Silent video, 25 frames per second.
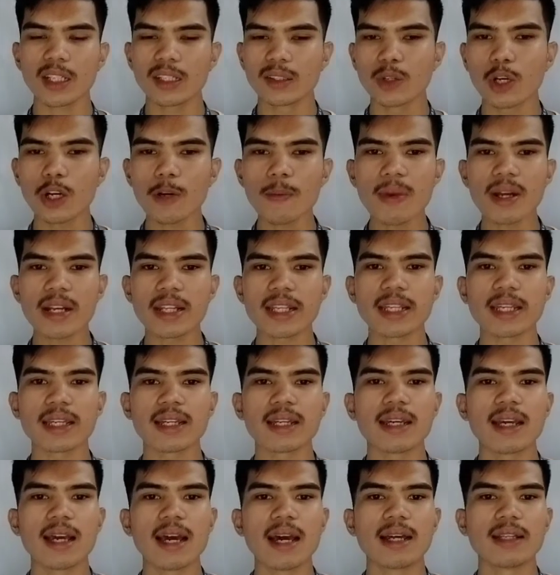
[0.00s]
Normally,
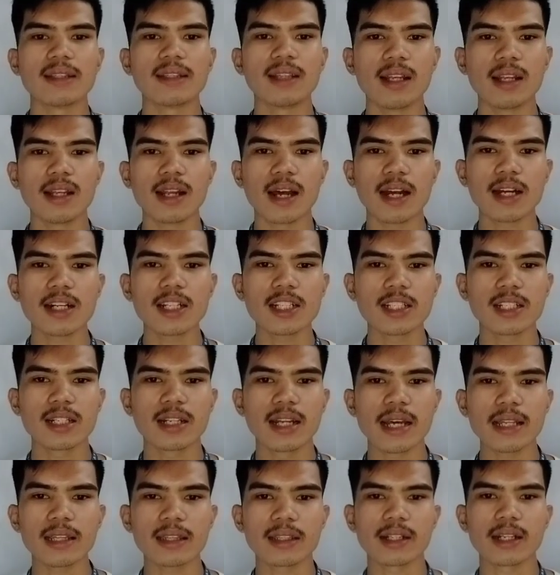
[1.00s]
the large
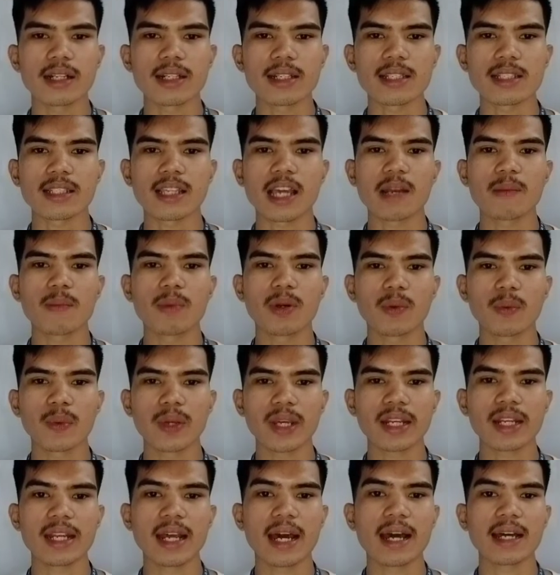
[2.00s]
letters can be
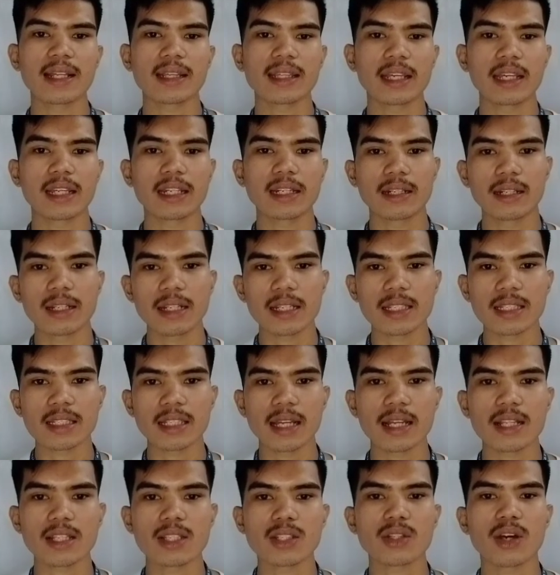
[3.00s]
read at a
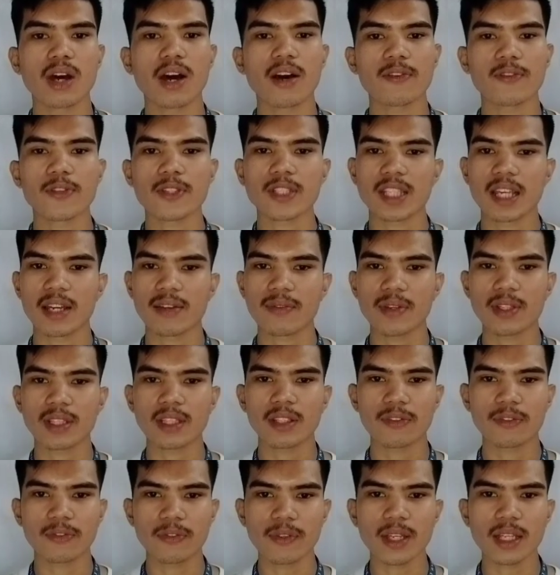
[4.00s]
distance of
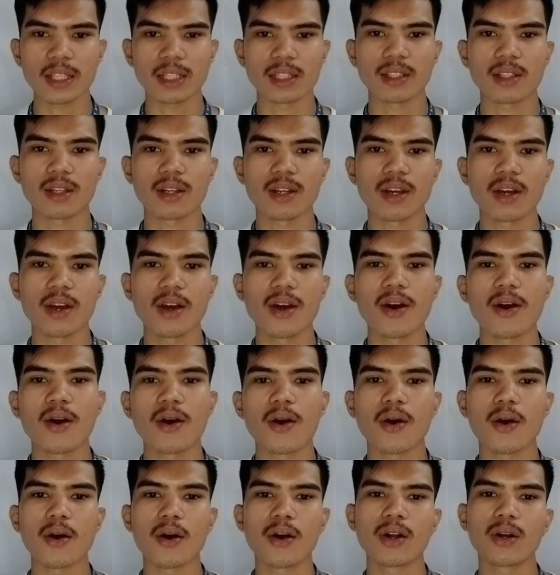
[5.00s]
70 feet,
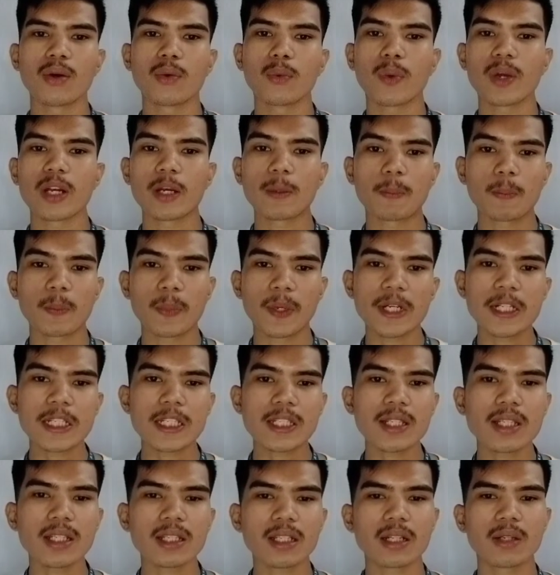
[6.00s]
or when a
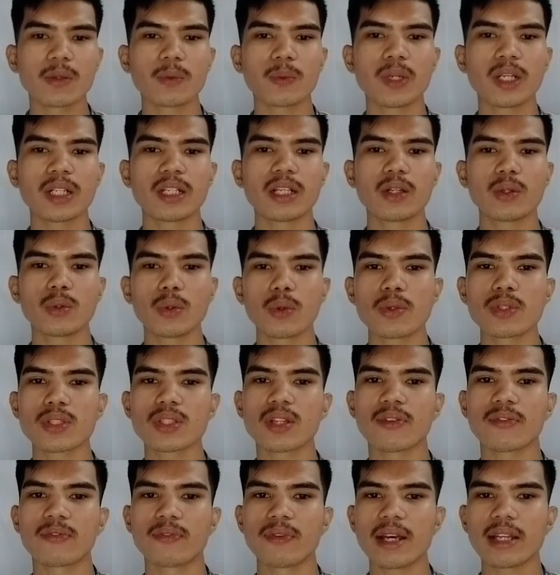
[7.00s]
person can read the rows
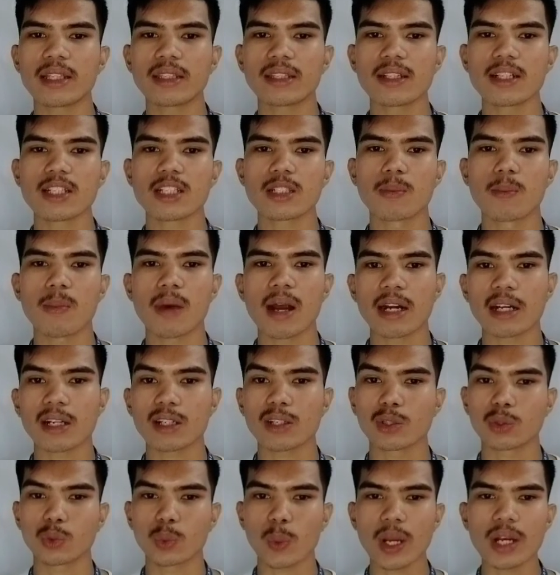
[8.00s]
of letters marked
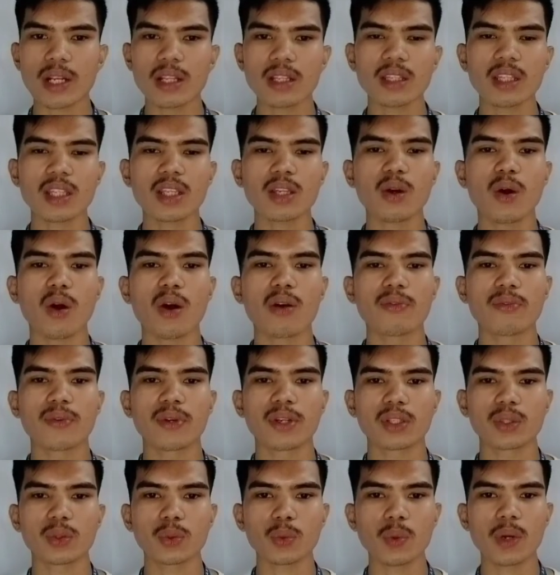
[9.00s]
20
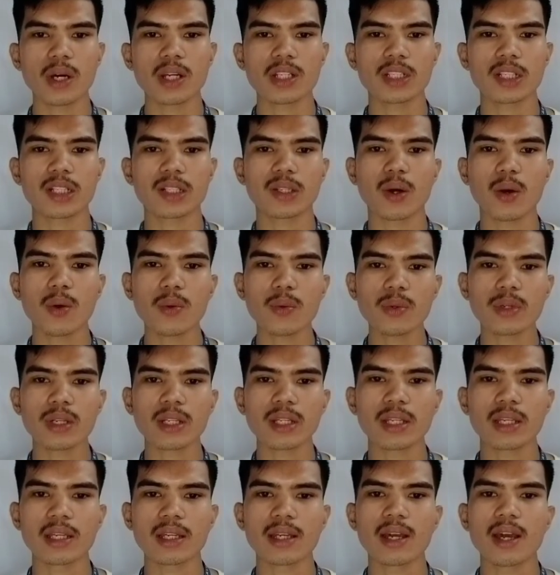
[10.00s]
over 200
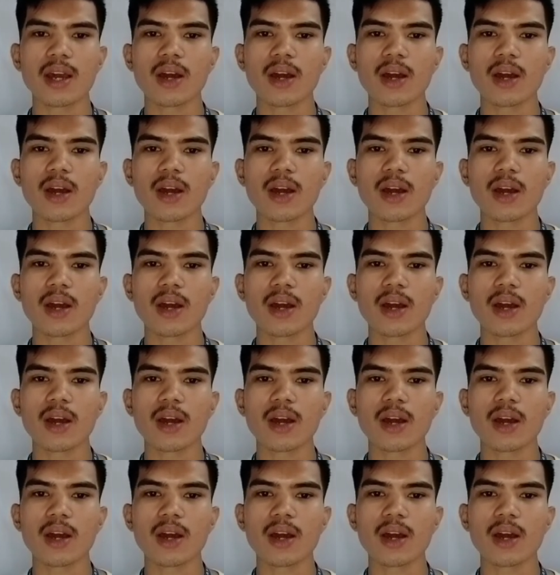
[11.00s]
only